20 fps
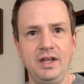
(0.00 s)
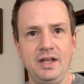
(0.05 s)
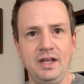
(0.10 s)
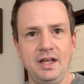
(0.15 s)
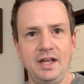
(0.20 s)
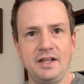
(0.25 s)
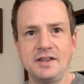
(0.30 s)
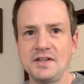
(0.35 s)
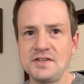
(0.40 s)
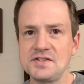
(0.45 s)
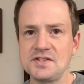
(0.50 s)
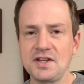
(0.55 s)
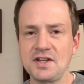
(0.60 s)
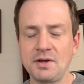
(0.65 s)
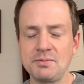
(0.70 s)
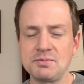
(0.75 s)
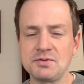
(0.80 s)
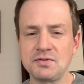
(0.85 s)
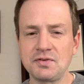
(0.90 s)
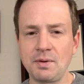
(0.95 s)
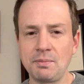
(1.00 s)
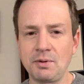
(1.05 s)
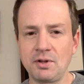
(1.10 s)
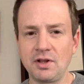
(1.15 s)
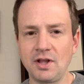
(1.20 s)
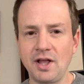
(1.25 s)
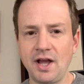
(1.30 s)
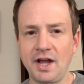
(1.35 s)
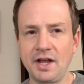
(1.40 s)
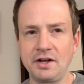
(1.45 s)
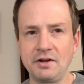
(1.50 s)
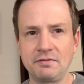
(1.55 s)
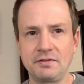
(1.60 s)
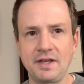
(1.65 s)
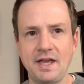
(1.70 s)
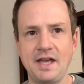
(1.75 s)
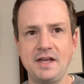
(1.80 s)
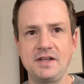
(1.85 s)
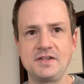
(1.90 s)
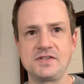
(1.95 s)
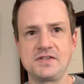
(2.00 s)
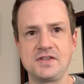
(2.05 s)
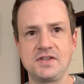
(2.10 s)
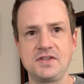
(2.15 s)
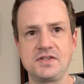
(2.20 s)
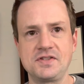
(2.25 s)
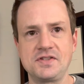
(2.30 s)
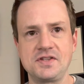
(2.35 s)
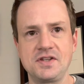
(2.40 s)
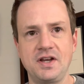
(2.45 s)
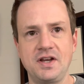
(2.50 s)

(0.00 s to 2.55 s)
And this comes from a line of cases